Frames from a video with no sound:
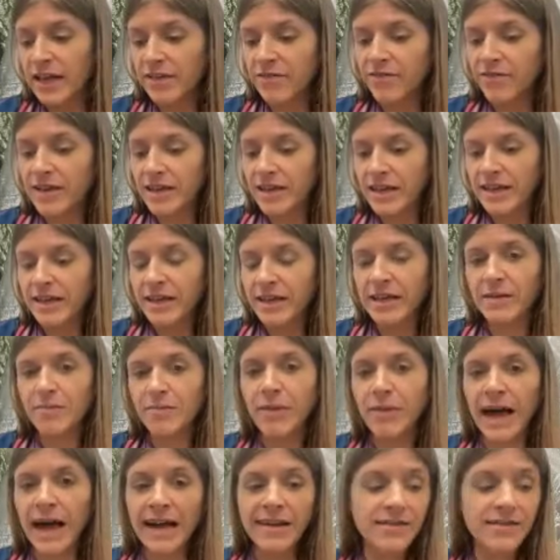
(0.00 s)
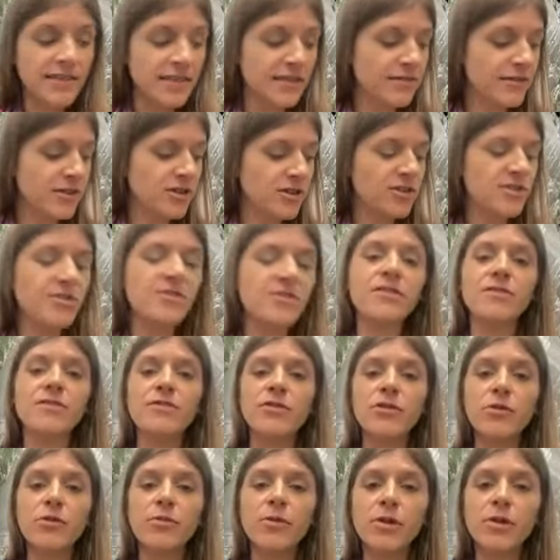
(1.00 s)
if it impacts even just a
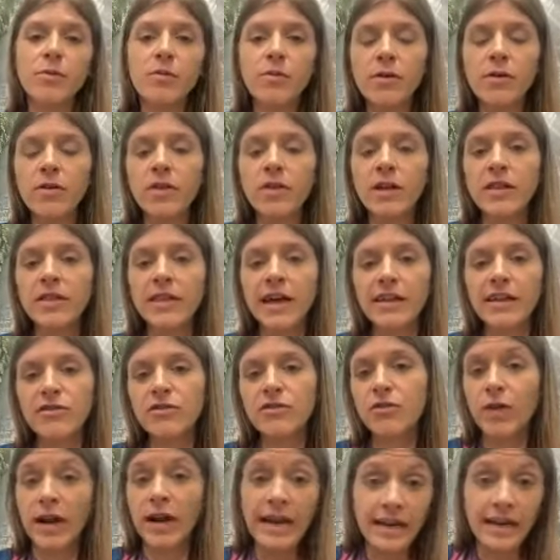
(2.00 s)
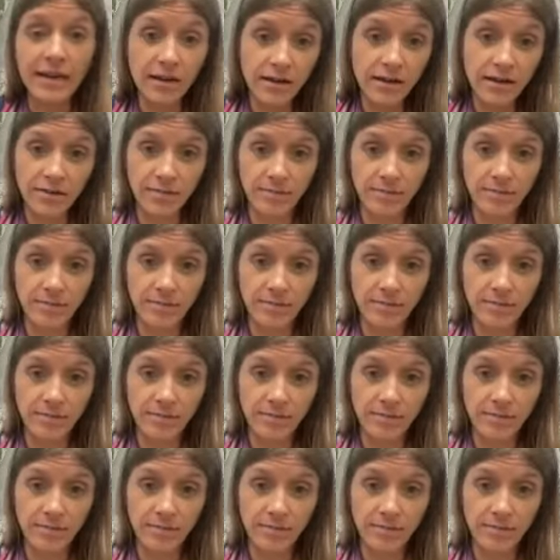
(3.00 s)
few people, then that's great.